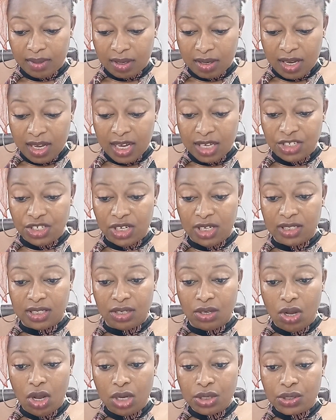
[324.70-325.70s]

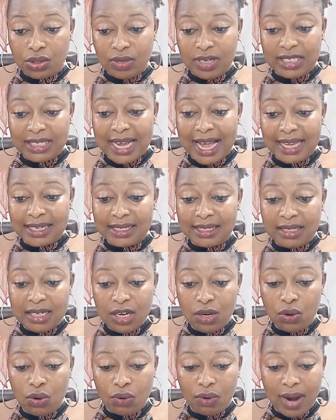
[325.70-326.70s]
agent. Also, it has
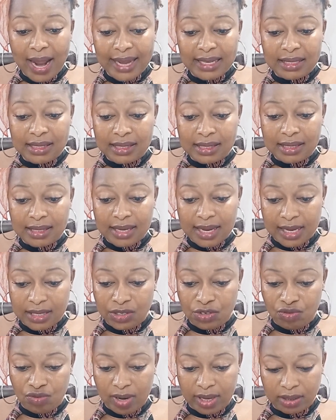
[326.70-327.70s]
licorice
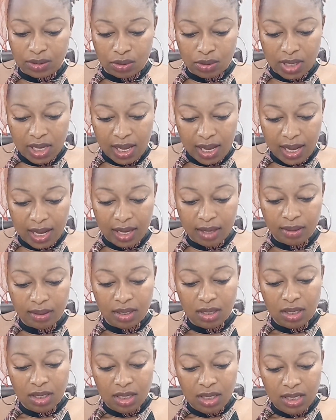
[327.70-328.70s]
extract, okay,
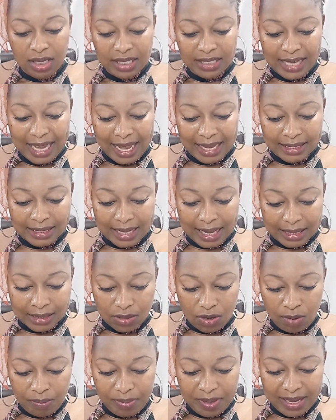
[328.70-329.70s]
it has
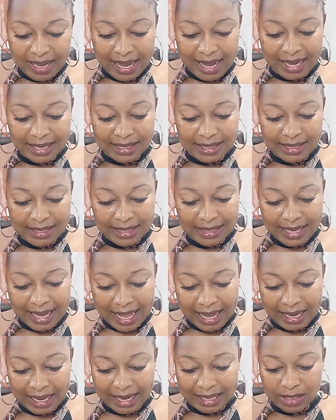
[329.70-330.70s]
ascorbic acid,
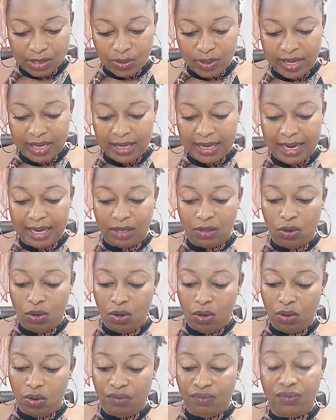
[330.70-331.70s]
lighten, and
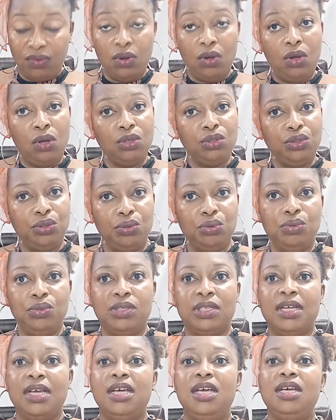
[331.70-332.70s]
all
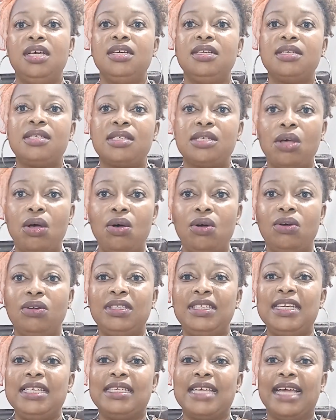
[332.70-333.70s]
those. So
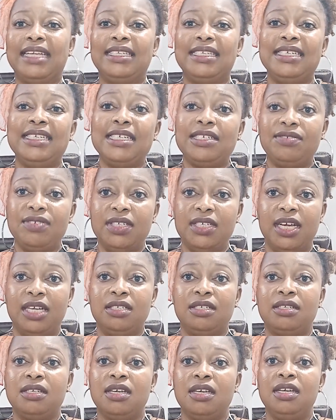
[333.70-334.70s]
these are the
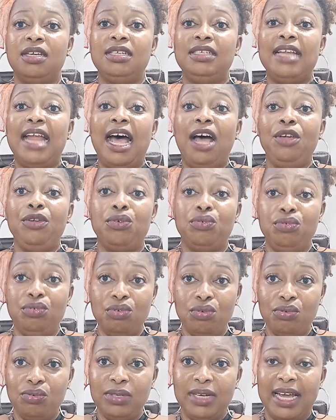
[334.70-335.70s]
ingredients. Now you
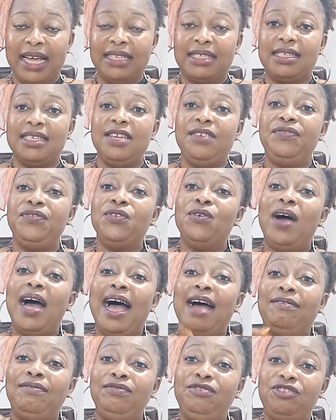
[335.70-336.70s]
know that if you
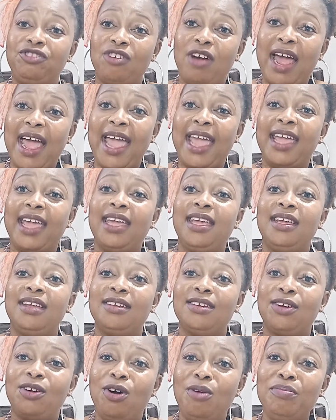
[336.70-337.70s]
have dry
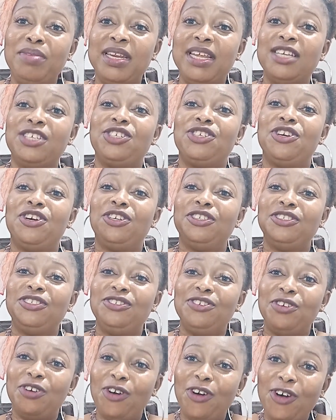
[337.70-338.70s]
combination
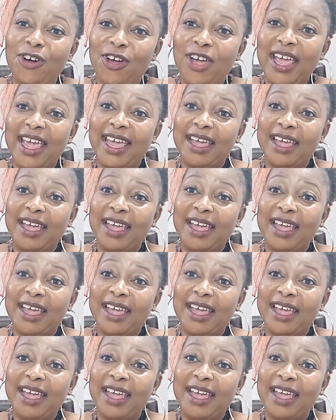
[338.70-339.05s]
or